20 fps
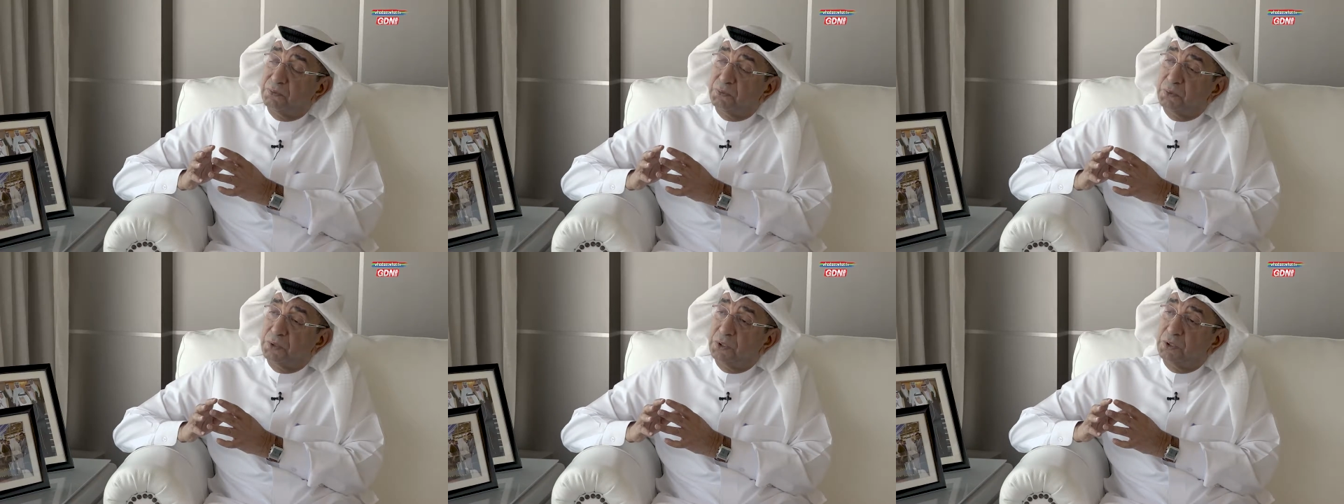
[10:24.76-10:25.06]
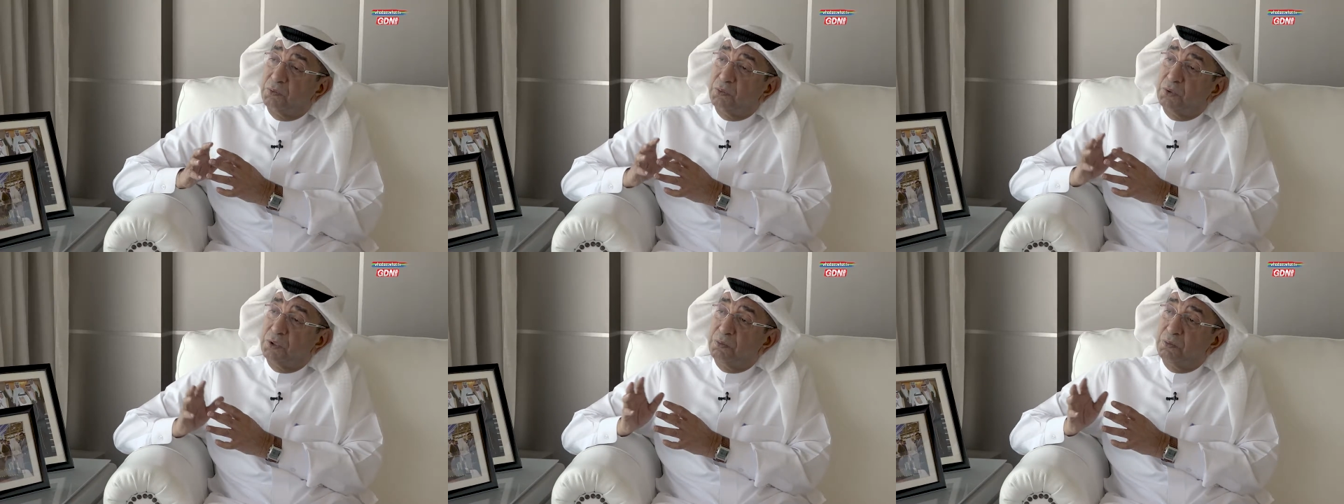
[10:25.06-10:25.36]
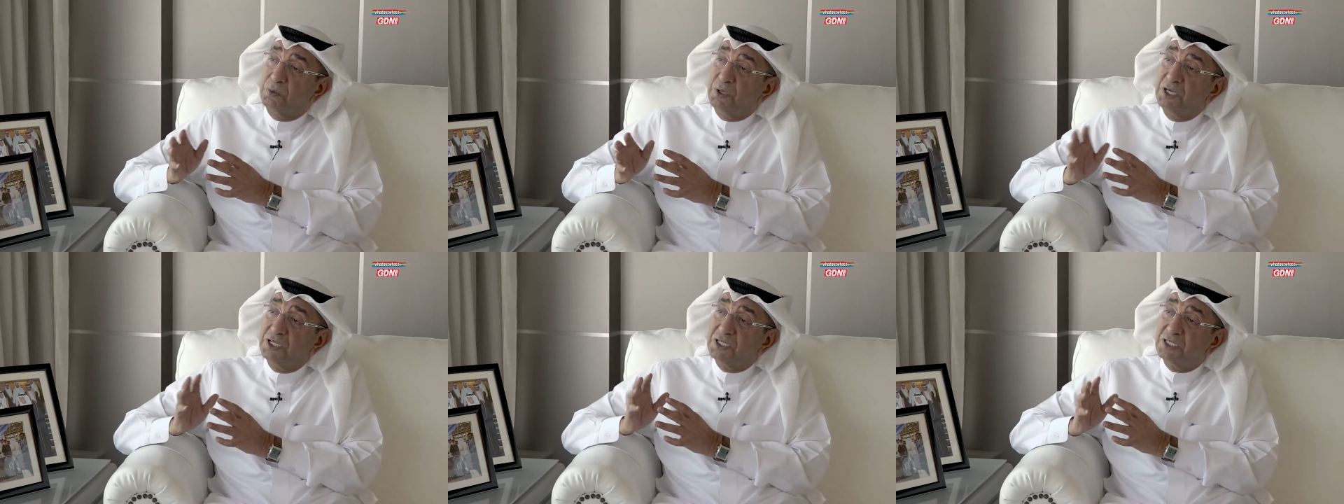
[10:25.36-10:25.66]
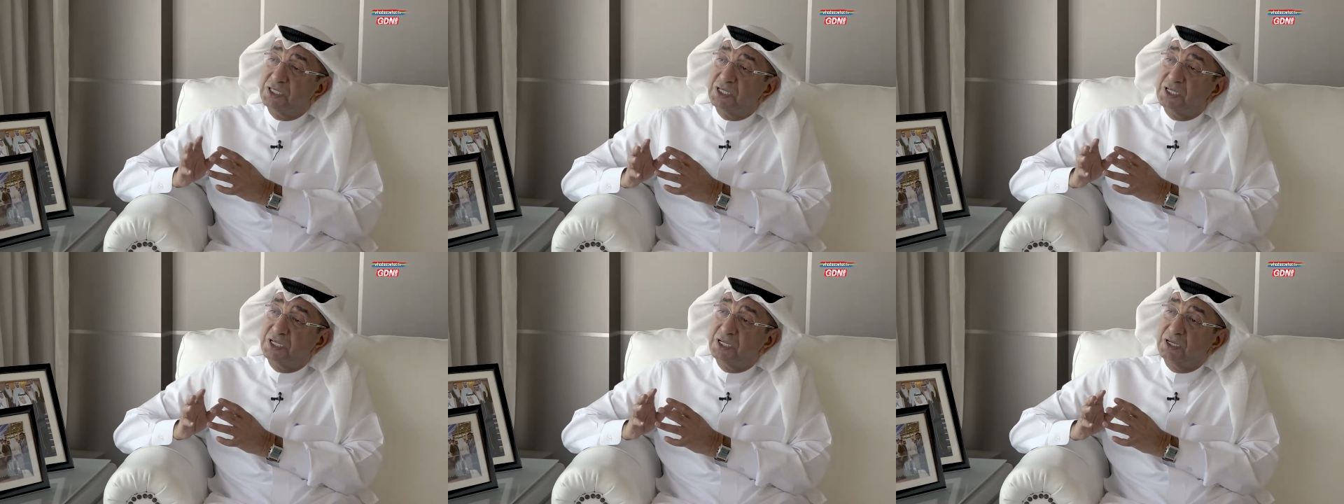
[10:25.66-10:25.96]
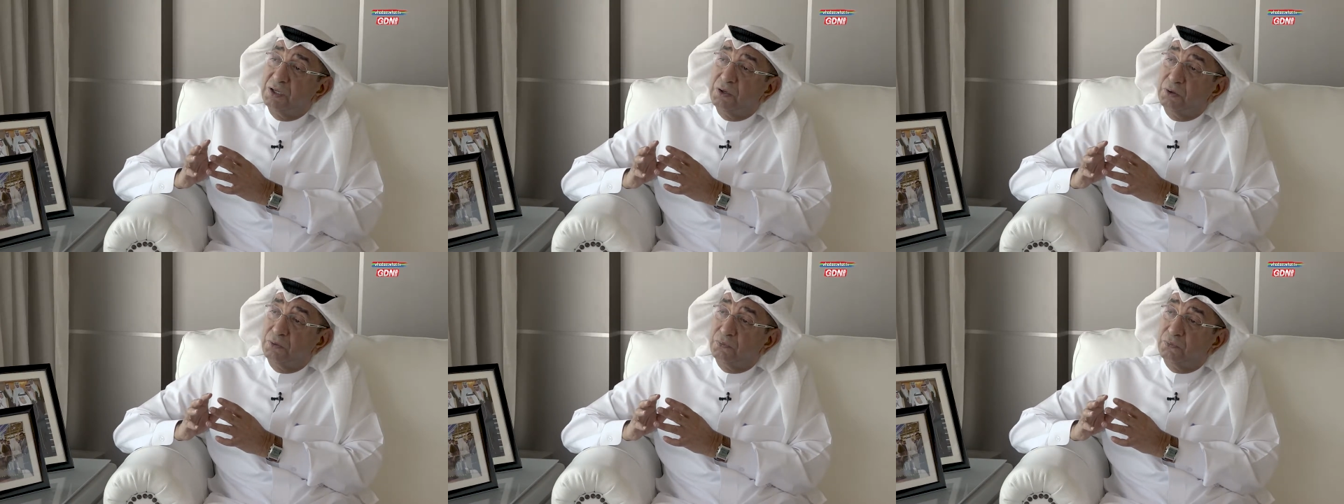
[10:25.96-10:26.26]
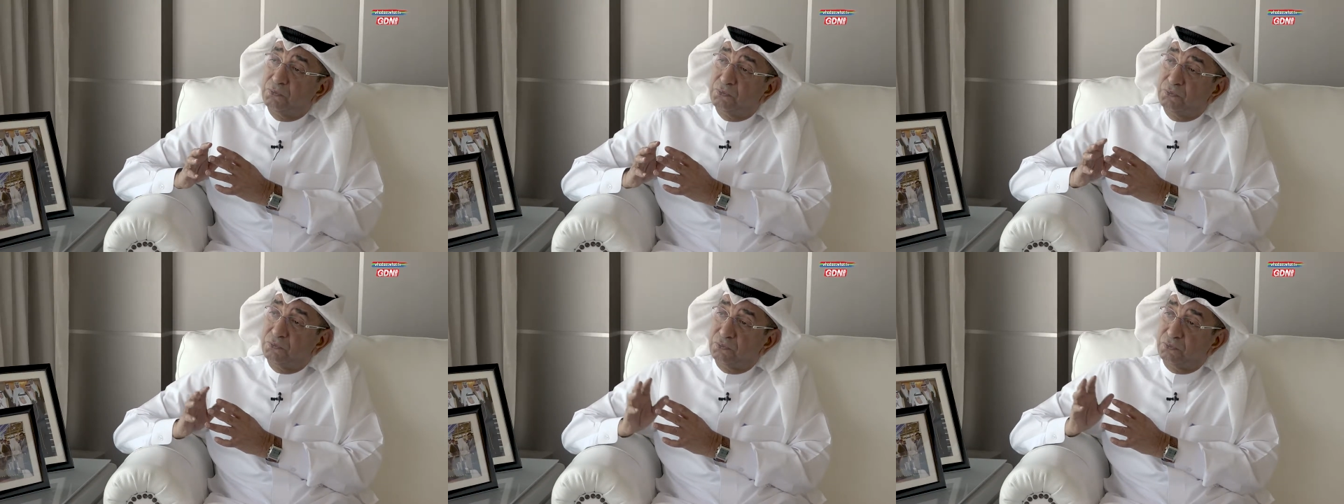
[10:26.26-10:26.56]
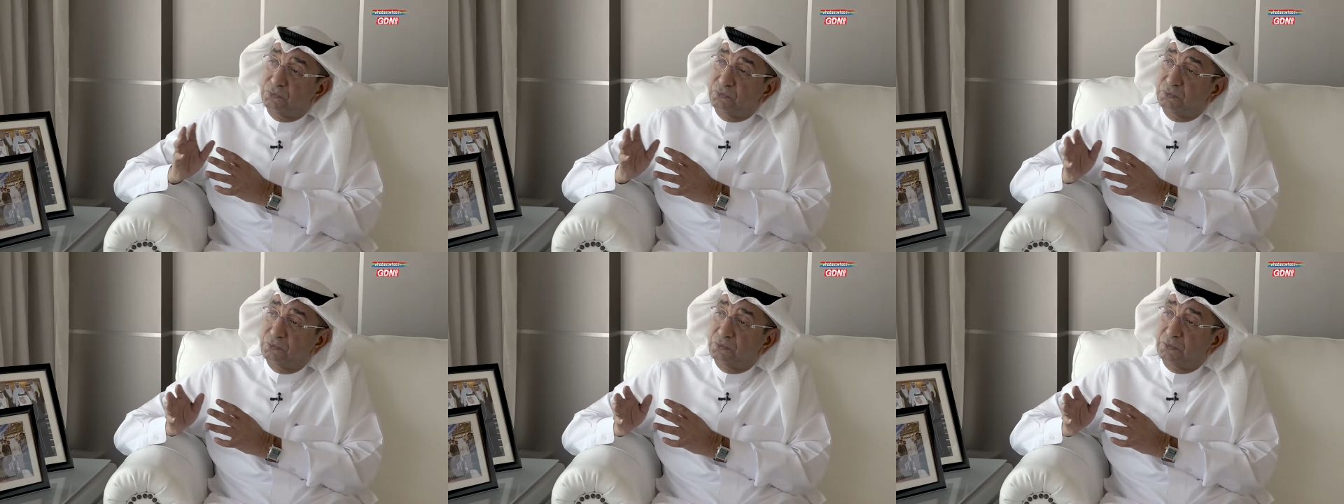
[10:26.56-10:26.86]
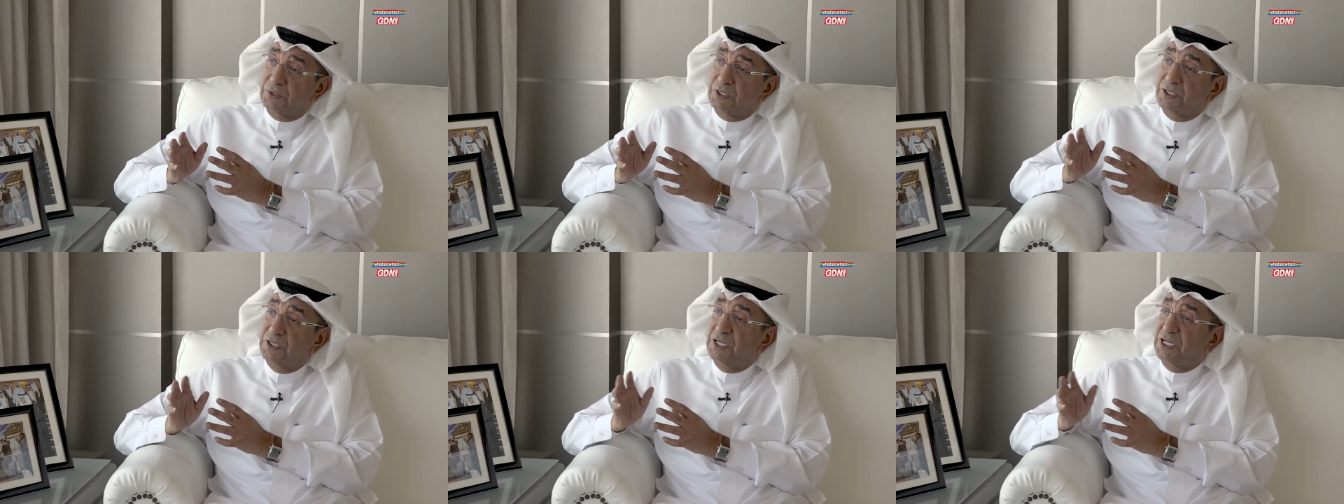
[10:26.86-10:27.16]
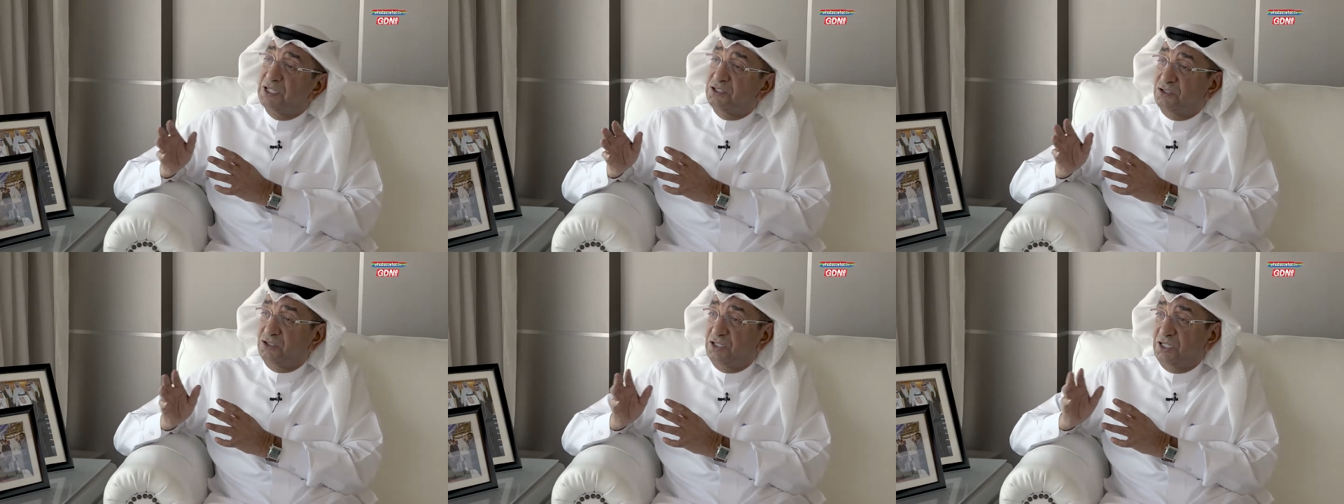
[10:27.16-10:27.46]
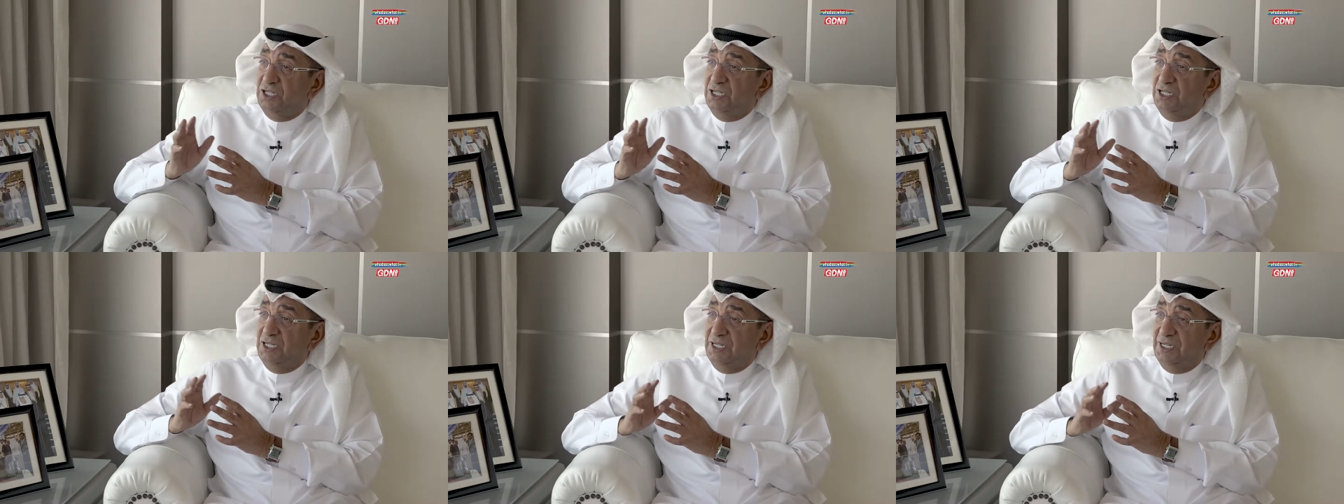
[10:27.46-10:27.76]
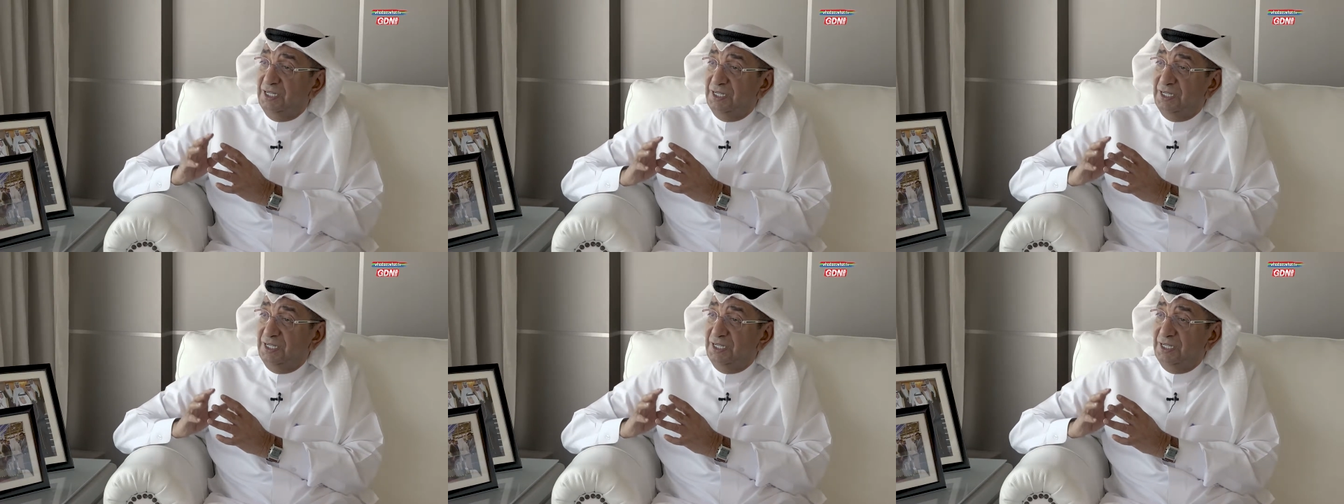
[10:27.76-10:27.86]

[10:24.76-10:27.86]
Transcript: with Ministry of Industry,